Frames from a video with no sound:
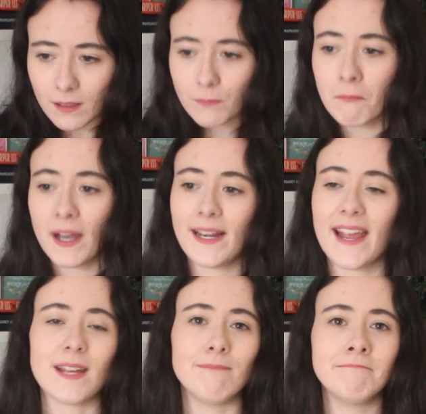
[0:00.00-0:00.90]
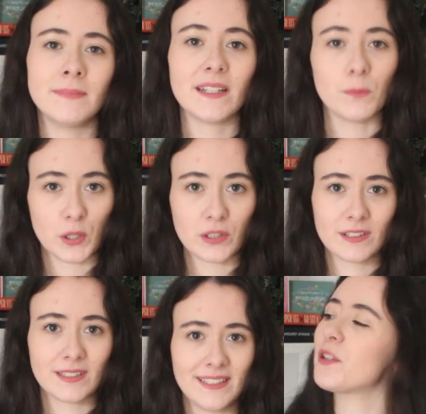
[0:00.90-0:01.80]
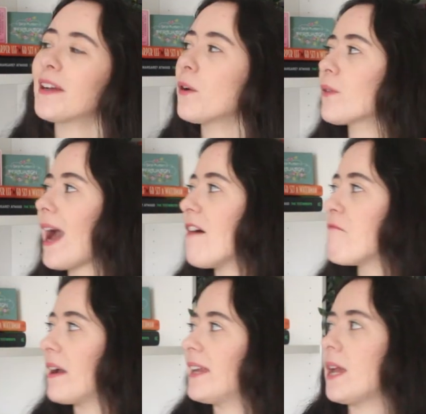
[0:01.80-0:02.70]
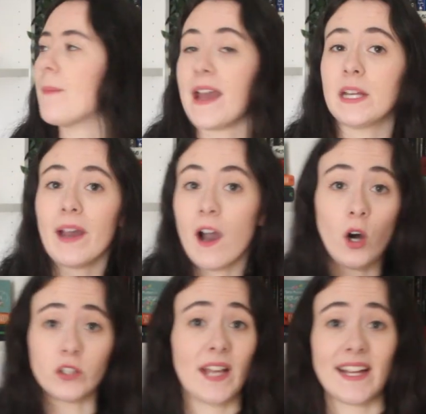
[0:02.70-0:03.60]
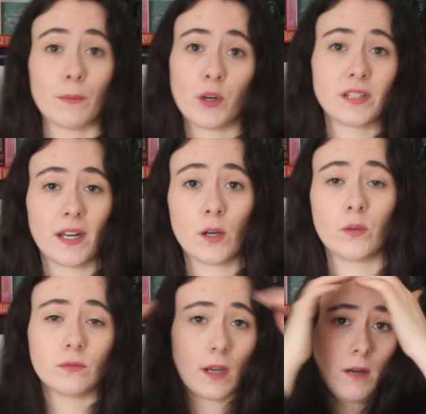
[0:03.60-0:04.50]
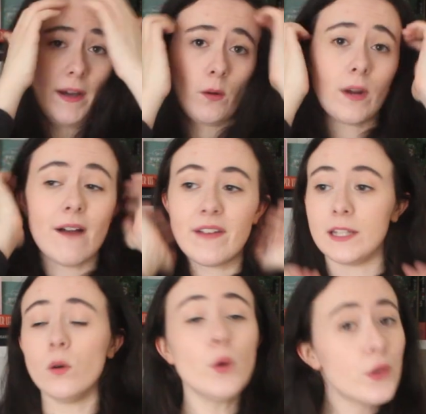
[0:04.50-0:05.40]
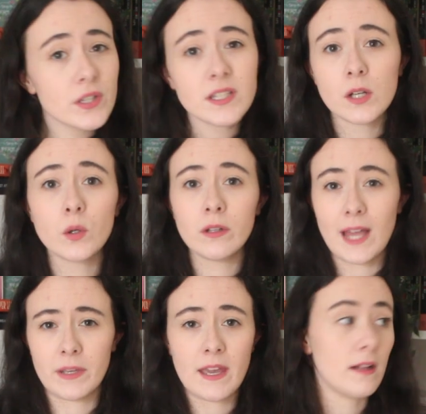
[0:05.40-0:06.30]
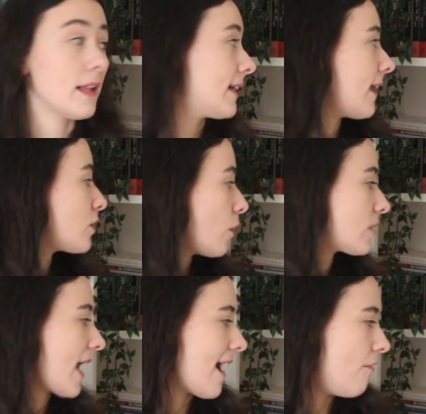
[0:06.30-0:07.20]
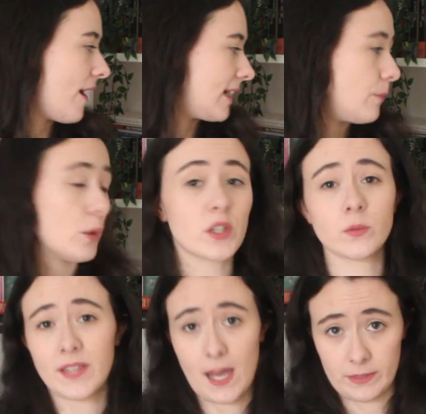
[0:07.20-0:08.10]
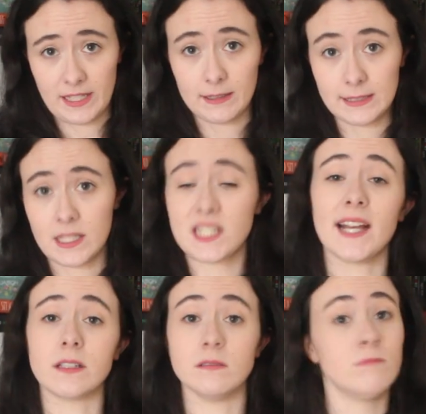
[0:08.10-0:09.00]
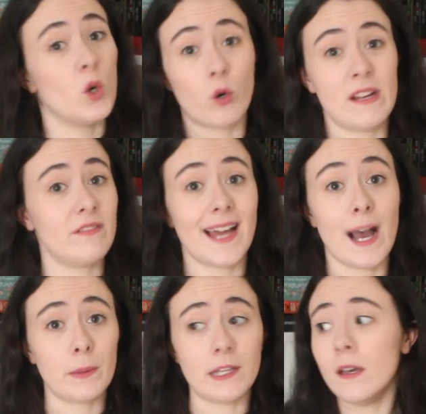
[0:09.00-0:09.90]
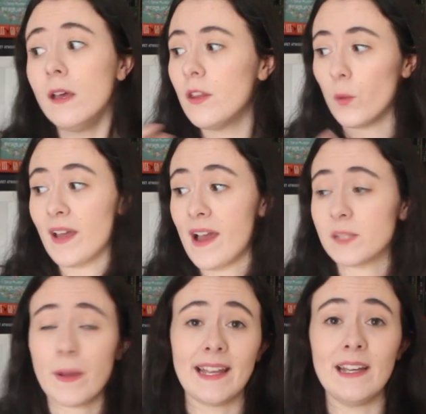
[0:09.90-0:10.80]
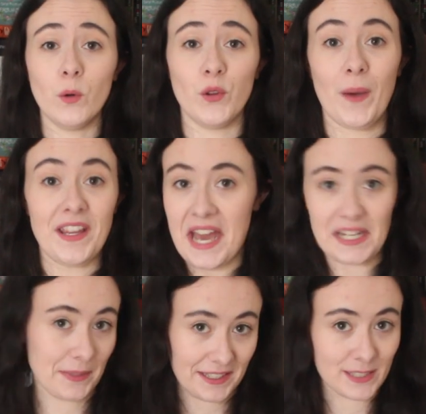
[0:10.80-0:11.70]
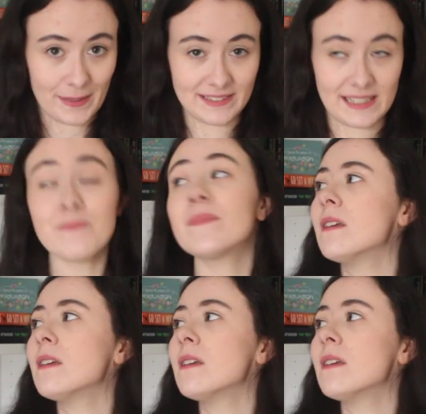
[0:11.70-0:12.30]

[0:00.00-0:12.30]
my name in books. So I don't have my name anywhere on any books that I own, um, I don't have any authors that are called Abigail, and I don't have any books with Abigail in the title, or even Abby, the way I spell it or the way that anyone else spells it.